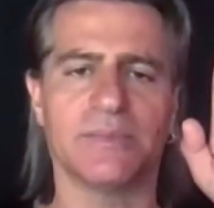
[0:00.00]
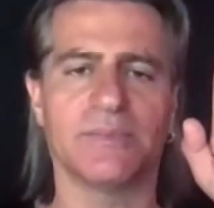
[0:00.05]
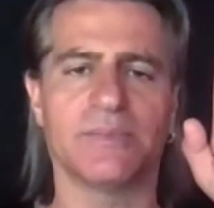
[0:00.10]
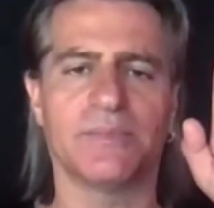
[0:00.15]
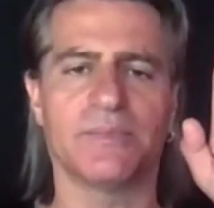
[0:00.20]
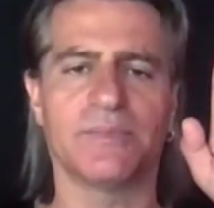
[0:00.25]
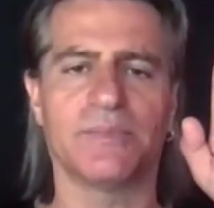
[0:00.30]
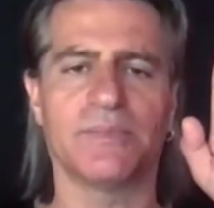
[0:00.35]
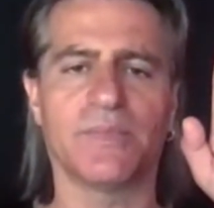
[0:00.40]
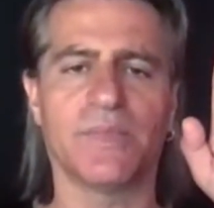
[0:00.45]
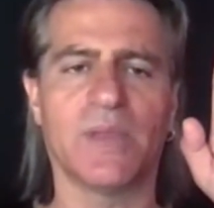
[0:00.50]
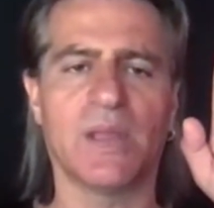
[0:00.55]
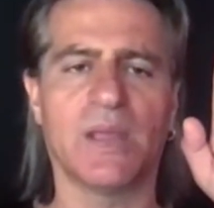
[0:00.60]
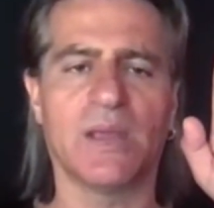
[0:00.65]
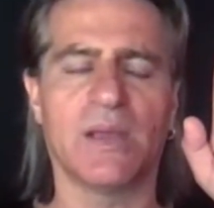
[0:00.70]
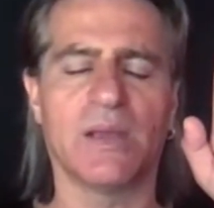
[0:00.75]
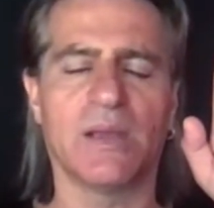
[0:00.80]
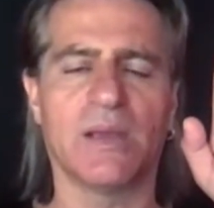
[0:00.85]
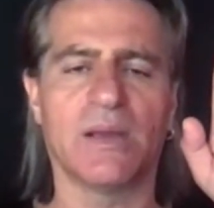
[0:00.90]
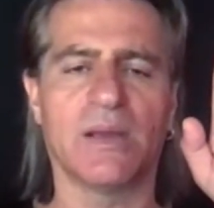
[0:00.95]
Uh-huh.
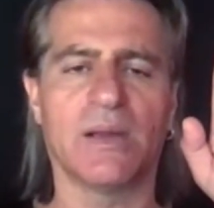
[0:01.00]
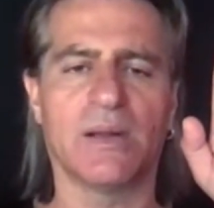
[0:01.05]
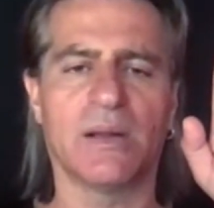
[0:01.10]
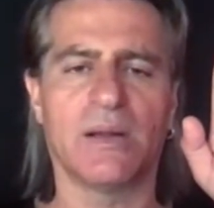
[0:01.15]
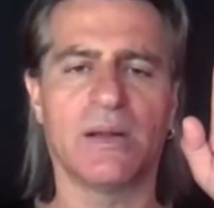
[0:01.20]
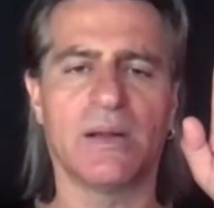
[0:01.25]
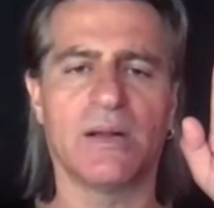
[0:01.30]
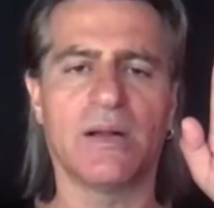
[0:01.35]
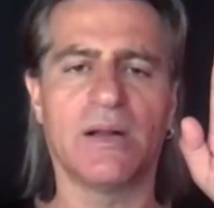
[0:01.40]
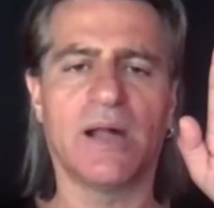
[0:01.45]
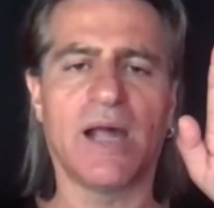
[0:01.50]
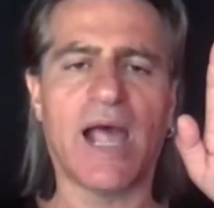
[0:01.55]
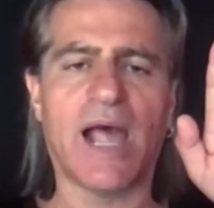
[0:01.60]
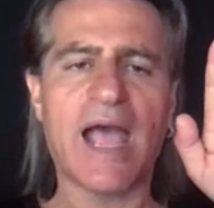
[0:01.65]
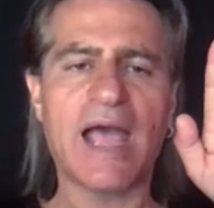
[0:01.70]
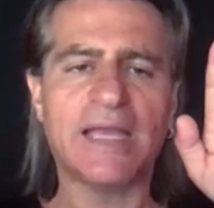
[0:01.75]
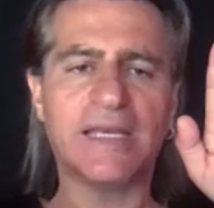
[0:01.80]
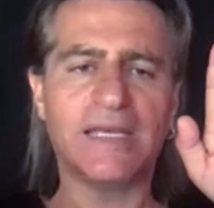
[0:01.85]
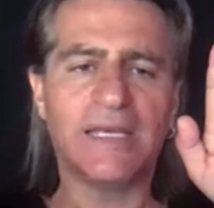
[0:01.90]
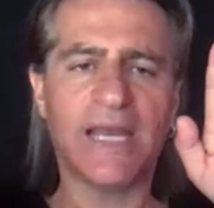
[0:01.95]
Uh-huh. Uh-huh.
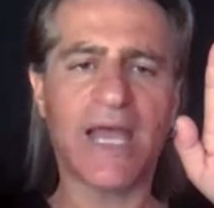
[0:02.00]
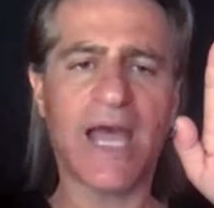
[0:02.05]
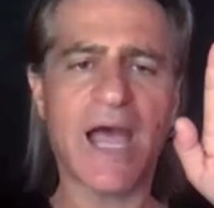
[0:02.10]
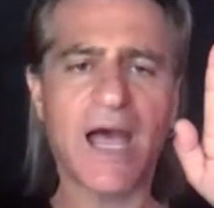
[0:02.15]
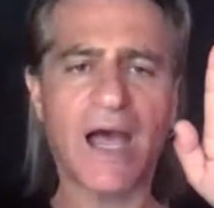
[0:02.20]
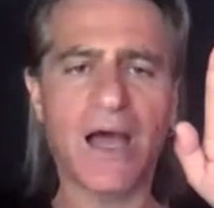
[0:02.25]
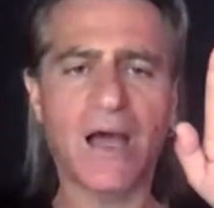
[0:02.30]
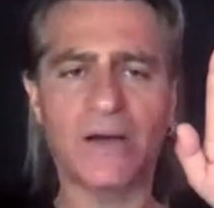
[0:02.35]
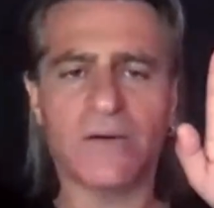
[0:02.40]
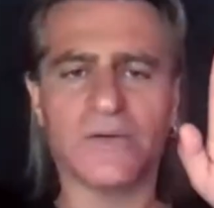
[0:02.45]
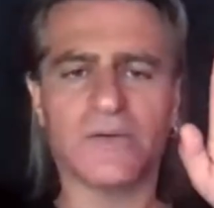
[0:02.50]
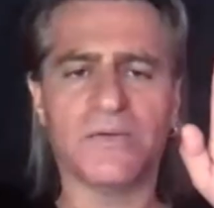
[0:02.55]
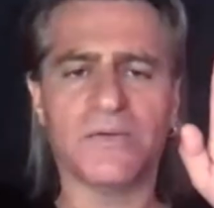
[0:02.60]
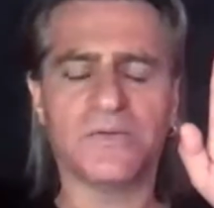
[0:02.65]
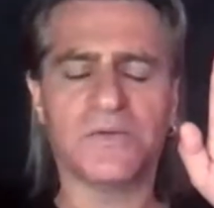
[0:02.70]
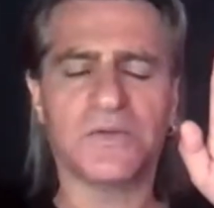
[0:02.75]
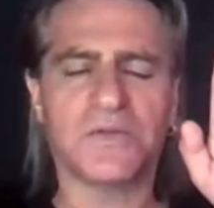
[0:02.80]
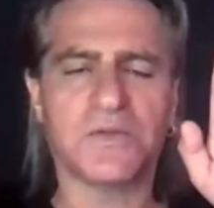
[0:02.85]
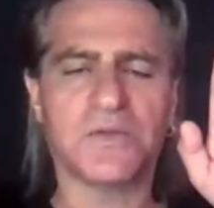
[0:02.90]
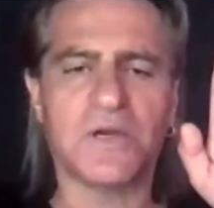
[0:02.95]
And now,
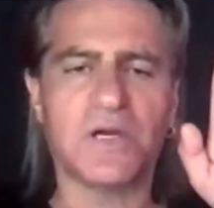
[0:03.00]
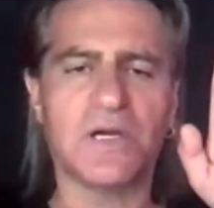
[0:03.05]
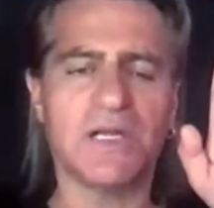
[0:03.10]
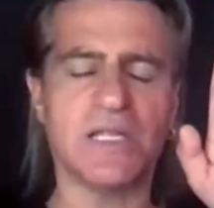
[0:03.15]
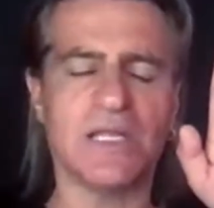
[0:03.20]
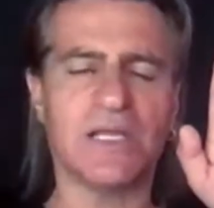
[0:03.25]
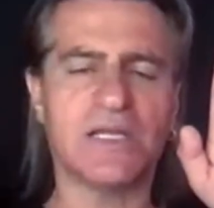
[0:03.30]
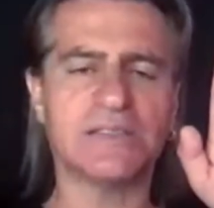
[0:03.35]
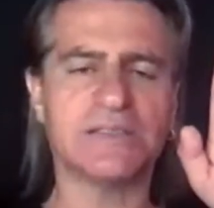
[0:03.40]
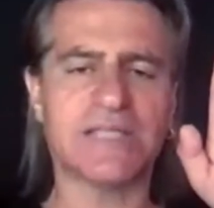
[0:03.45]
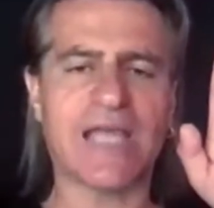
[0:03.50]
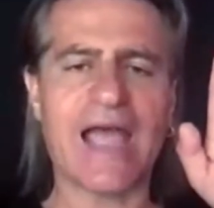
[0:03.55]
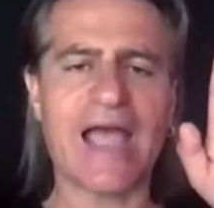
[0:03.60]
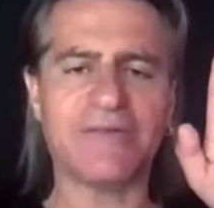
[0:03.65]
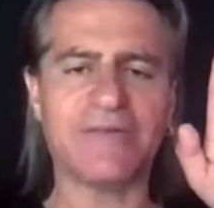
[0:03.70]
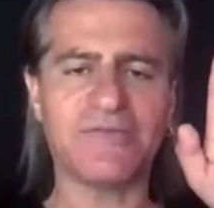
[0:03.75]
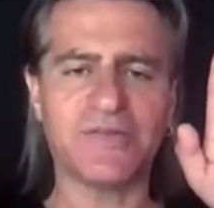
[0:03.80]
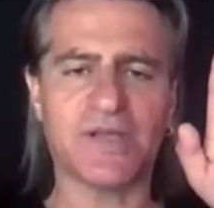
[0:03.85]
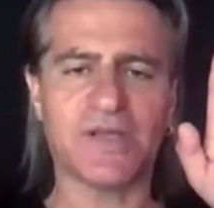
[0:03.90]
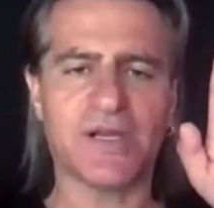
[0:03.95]
thirty years
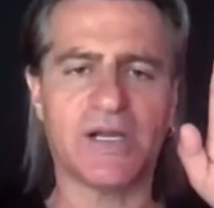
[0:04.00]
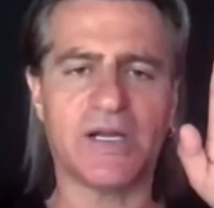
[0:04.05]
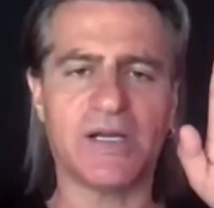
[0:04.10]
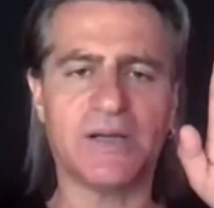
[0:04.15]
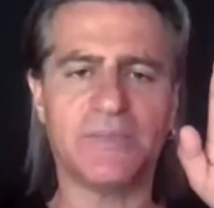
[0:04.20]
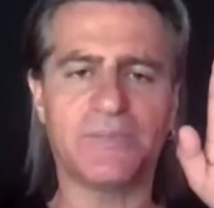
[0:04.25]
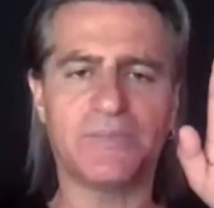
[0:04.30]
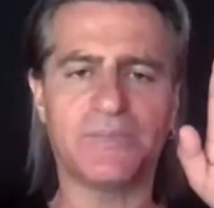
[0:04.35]
after,